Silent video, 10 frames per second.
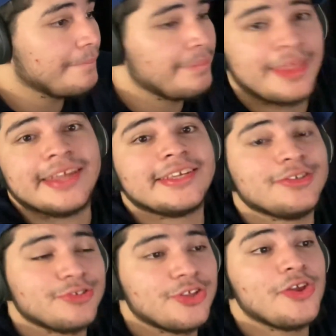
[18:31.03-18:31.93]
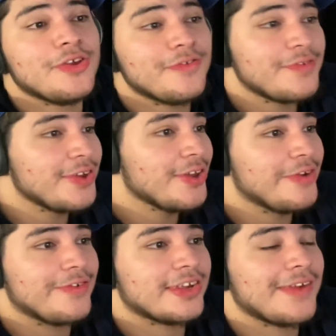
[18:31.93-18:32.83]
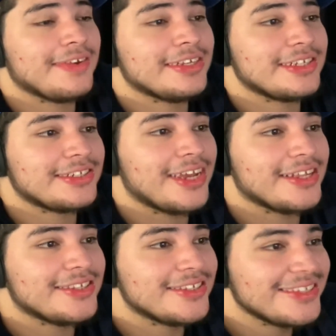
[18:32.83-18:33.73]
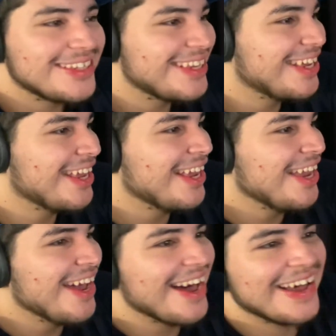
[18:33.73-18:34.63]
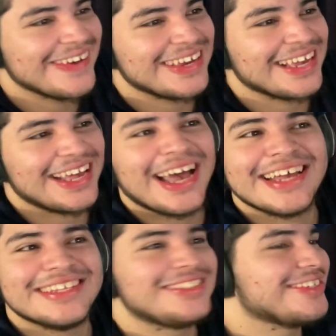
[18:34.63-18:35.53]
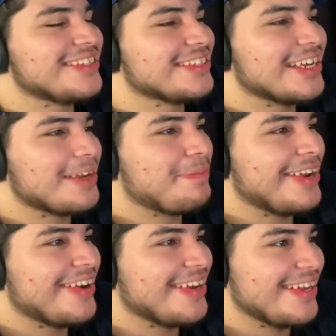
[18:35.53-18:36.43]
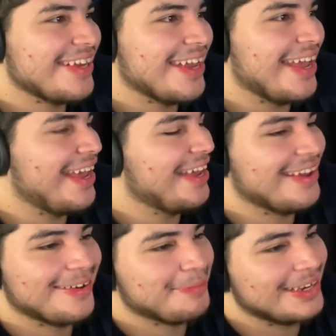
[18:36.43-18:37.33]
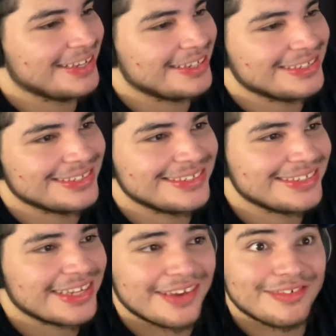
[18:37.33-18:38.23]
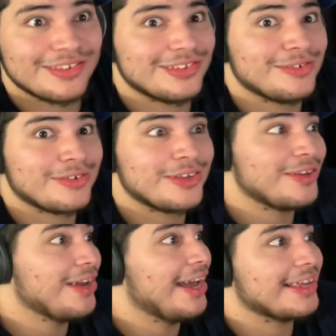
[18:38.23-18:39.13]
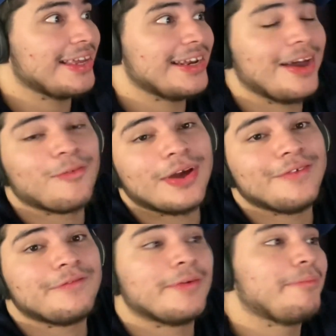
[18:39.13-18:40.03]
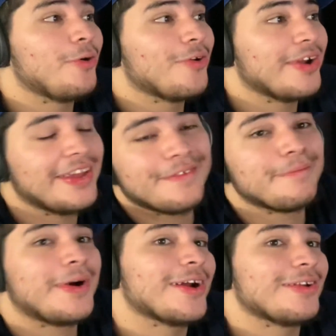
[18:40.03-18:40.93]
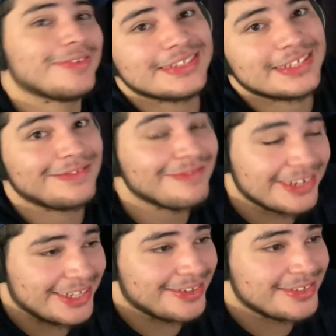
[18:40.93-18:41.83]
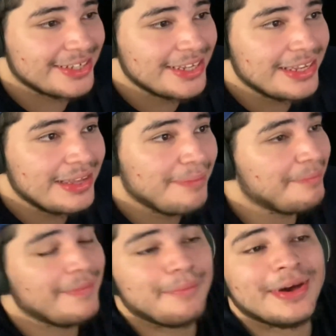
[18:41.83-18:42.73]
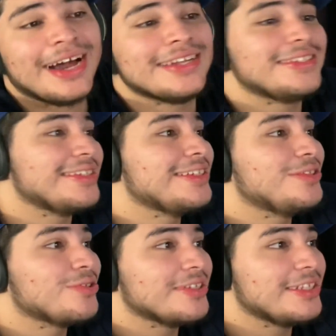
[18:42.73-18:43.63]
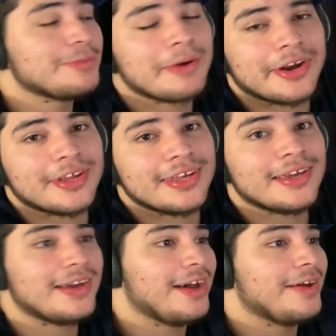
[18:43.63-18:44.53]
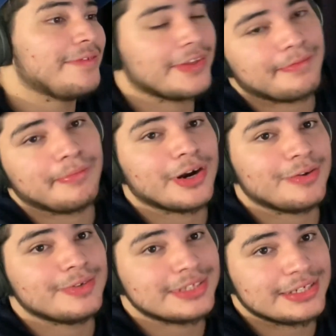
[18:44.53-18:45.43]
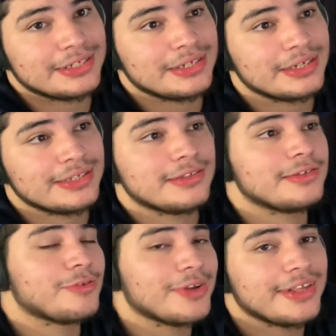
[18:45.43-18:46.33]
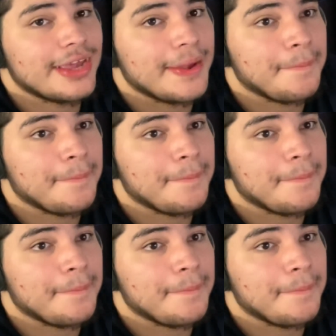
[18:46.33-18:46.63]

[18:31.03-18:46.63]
Thank you, Steve, for giving us the Jets. Oh my god, I enjoyed this kind of parody. Oh my god, Kevin Luke, I cannot wait for more if Mario was in videos but I did enjoy this parody of if Mario was in Squid Game.